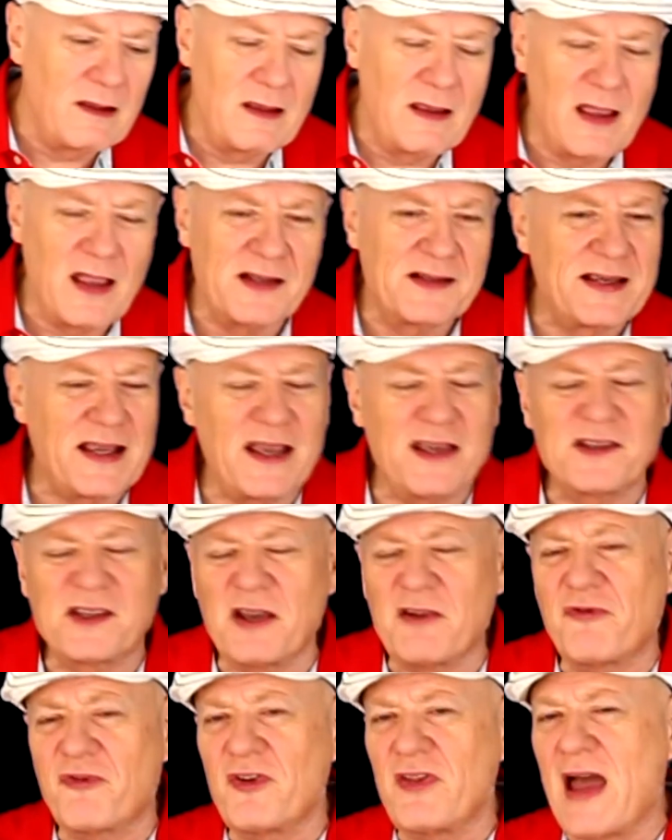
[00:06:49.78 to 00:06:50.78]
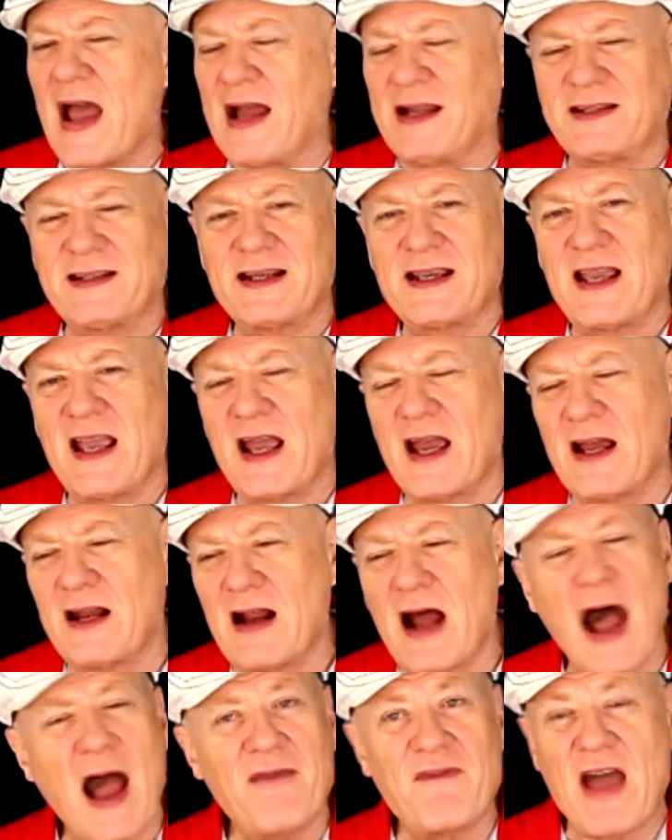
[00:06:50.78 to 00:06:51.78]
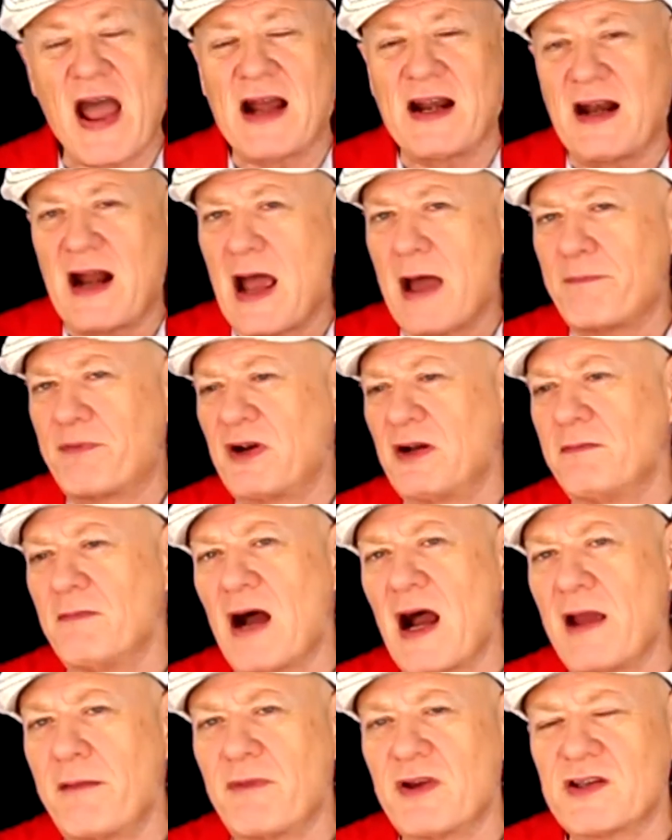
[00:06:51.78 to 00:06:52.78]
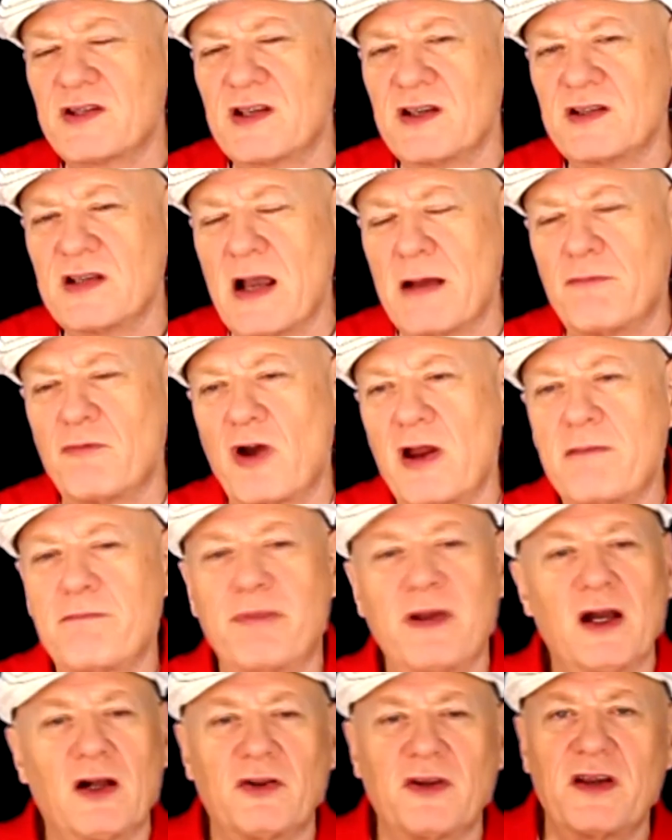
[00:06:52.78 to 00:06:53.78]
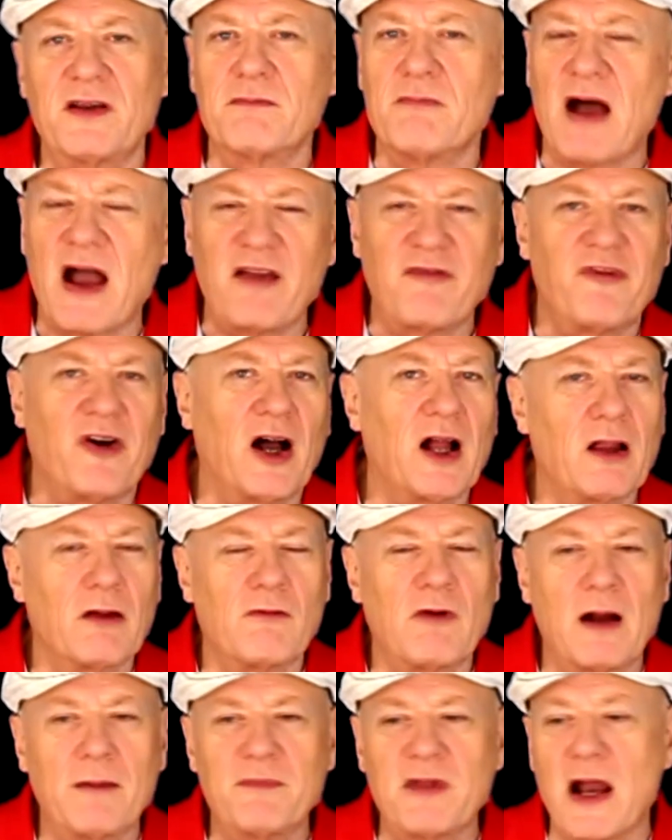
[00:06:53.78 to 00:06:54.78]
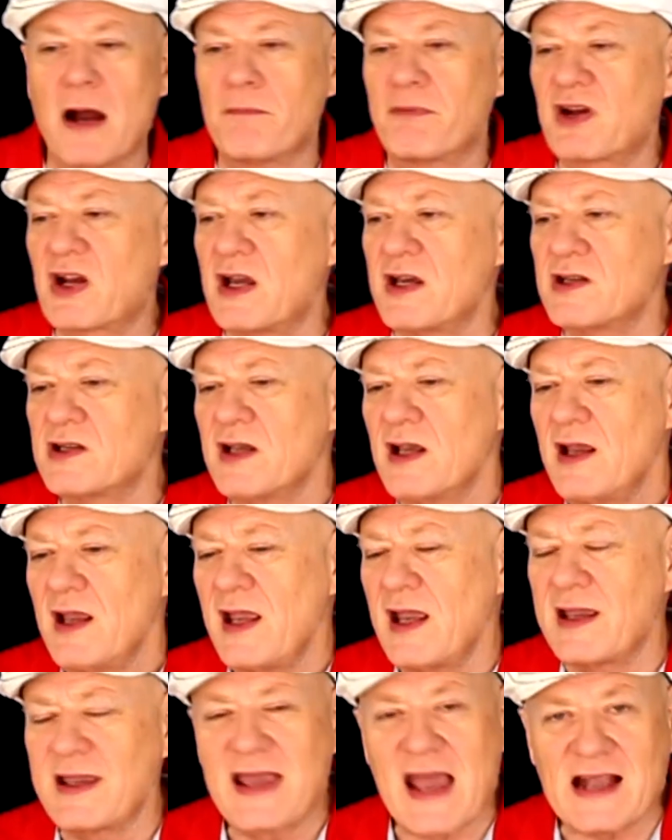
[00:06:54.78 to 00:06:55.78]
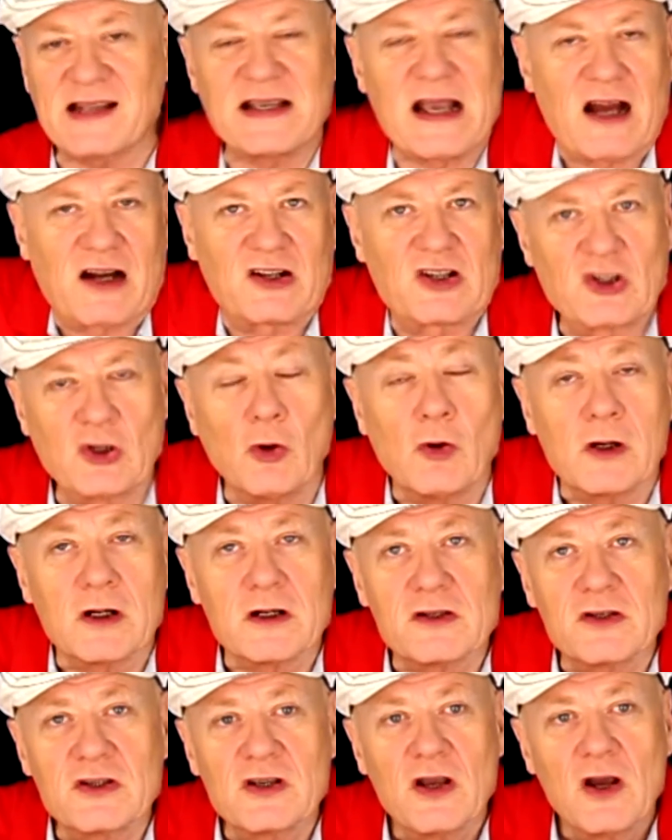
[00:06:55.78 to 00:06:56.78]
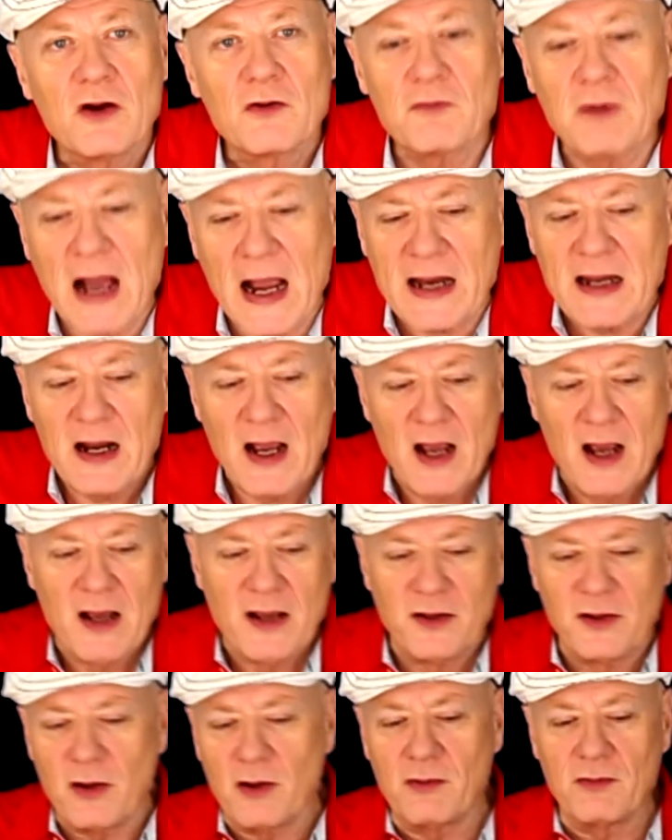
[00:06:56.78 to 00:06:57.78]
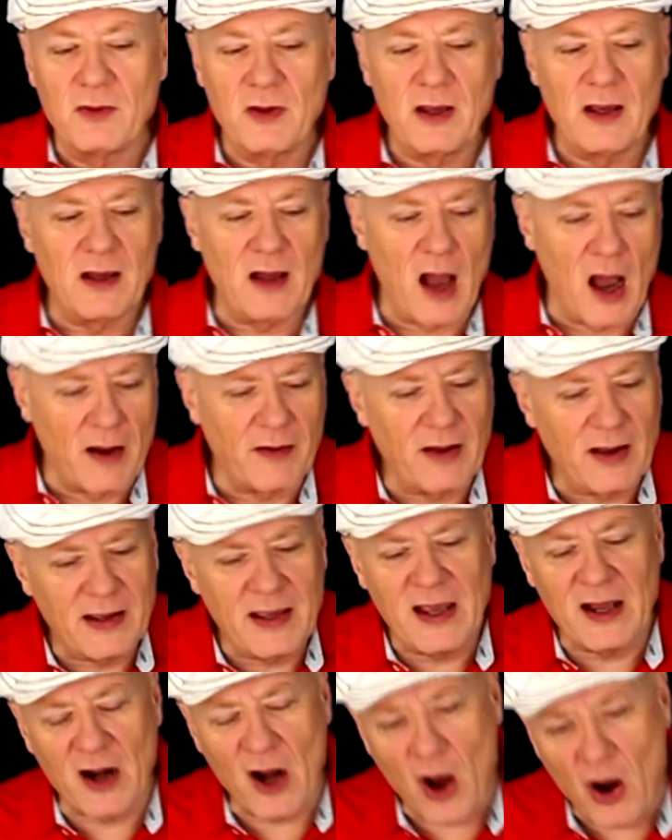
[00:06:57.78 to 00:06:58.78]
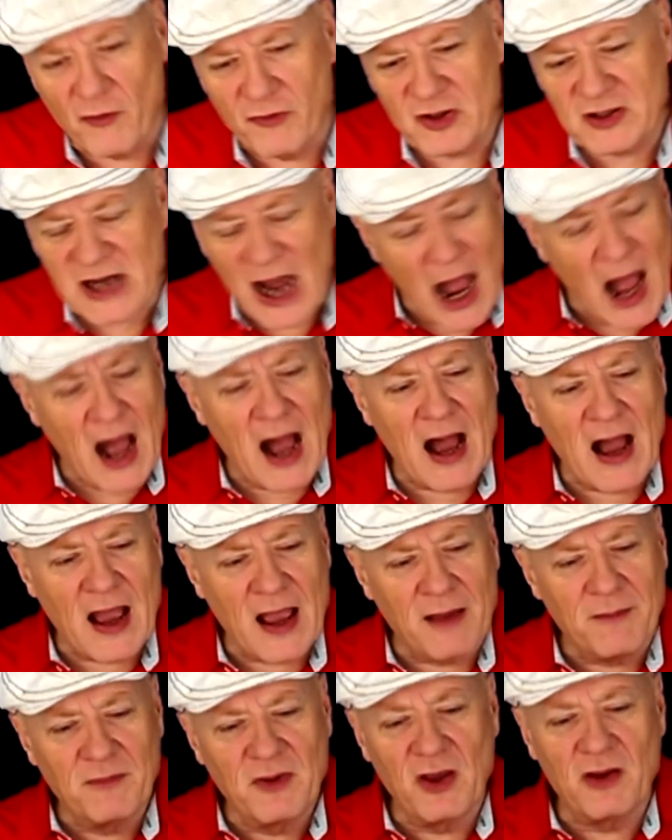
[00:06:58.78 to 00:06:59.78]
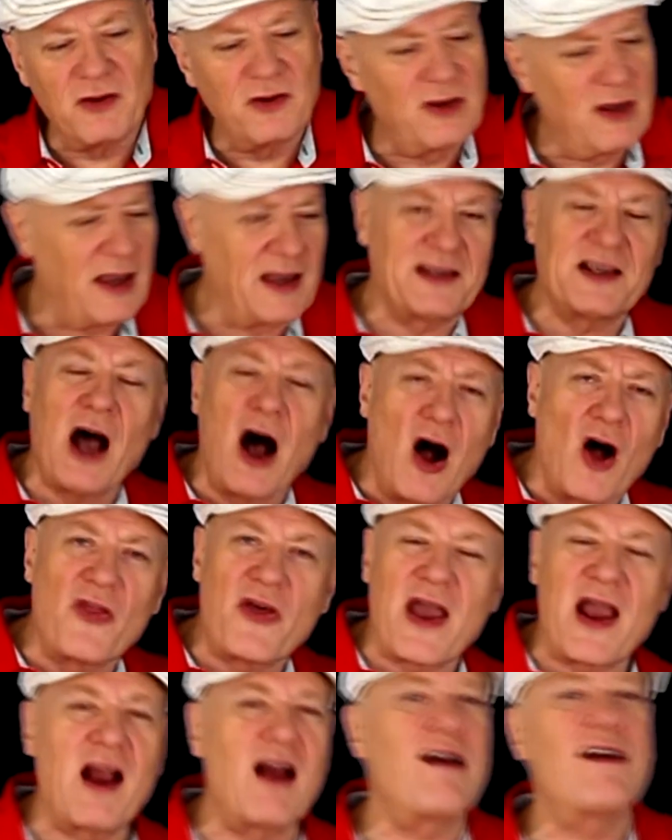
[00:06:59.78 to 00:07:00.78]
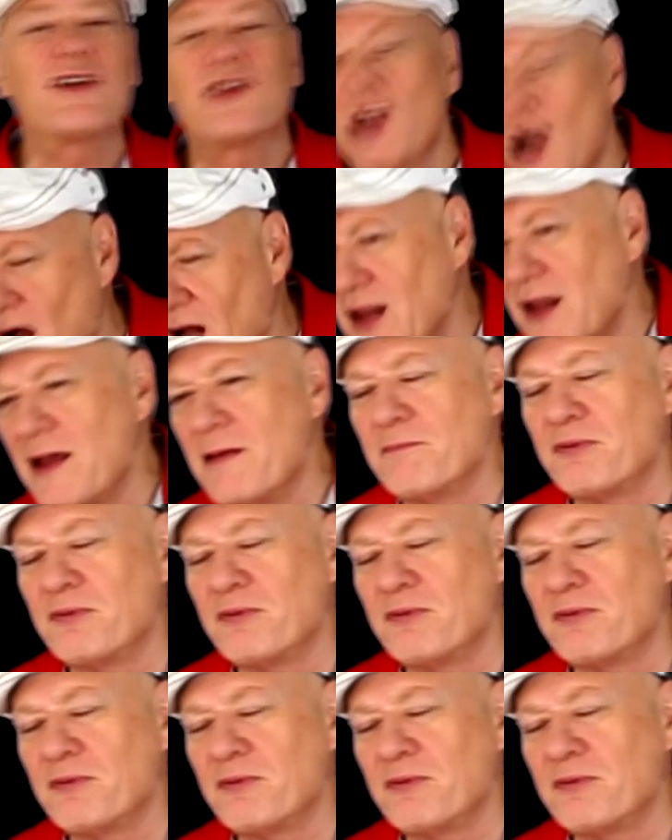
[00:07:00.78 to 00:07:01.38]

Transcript: it's easy for that to get. I've had it happen in my business. I'm rebuilding my follow-up now because it gets out of sorts, right? Again, over time, it's all there, it's all in